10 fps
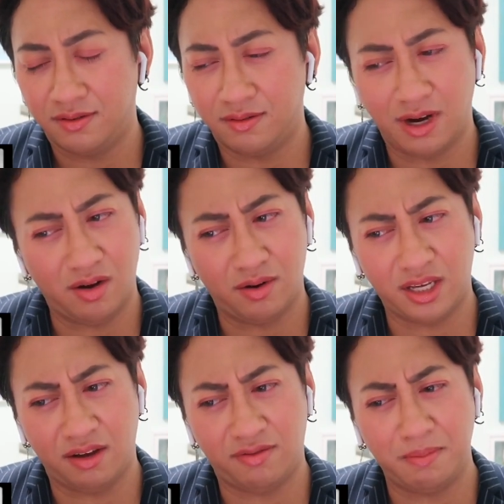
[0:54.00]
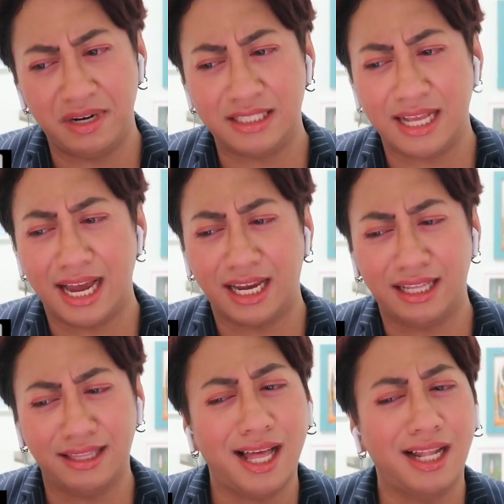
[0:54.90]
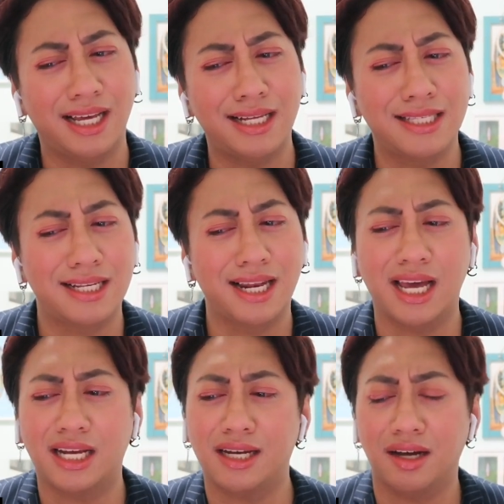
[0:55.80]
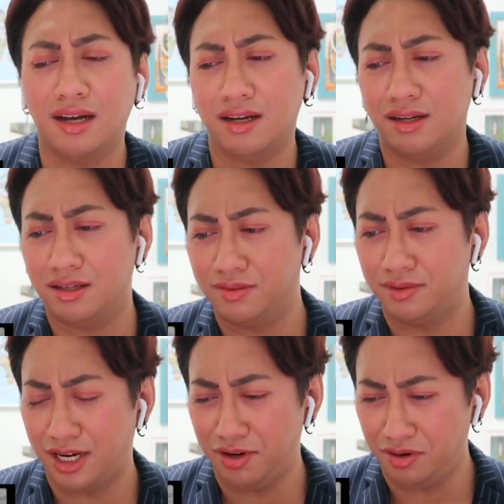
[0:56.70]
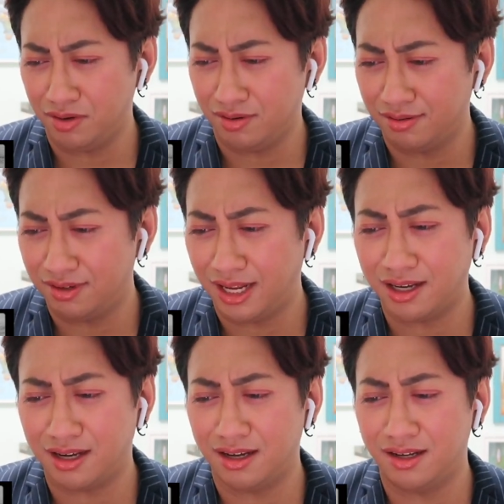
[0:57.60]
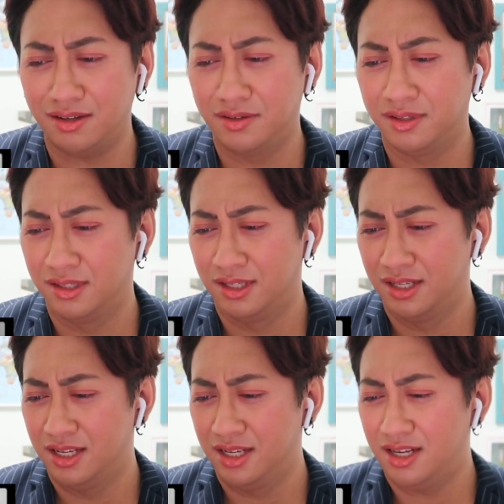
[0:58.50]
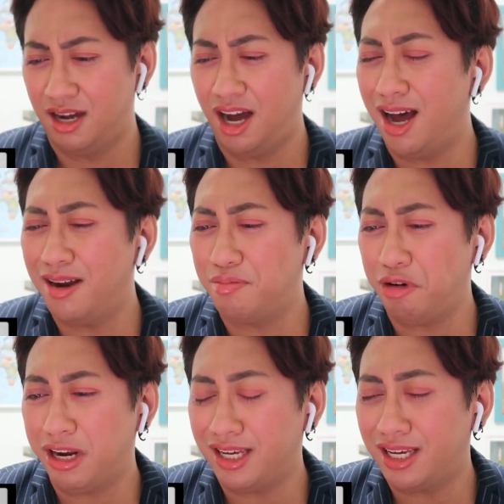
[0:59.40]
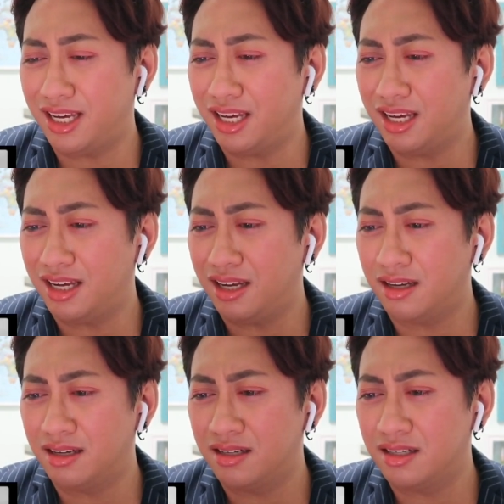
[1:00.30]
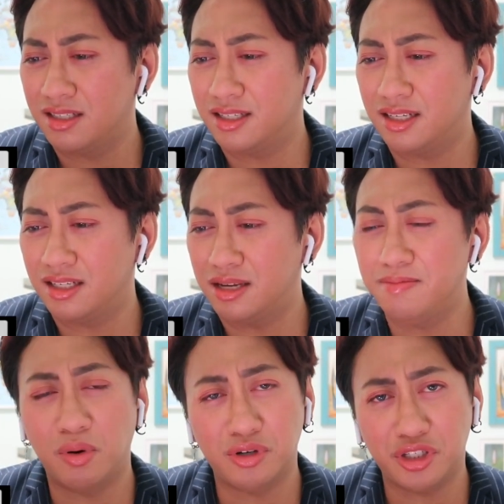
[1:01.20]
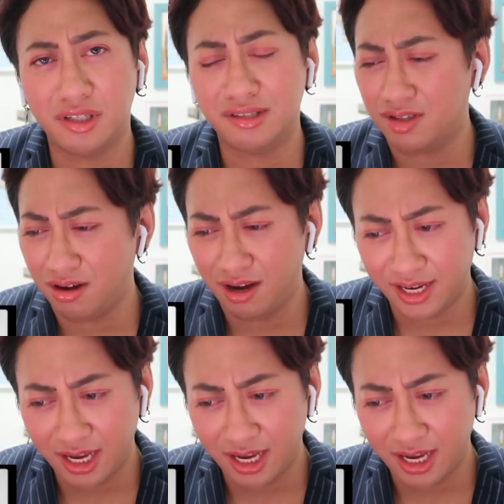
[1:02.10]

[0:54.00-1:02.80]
wow okay from the start I can tell it's like uh, I I don't know like a heartbreaking emotional song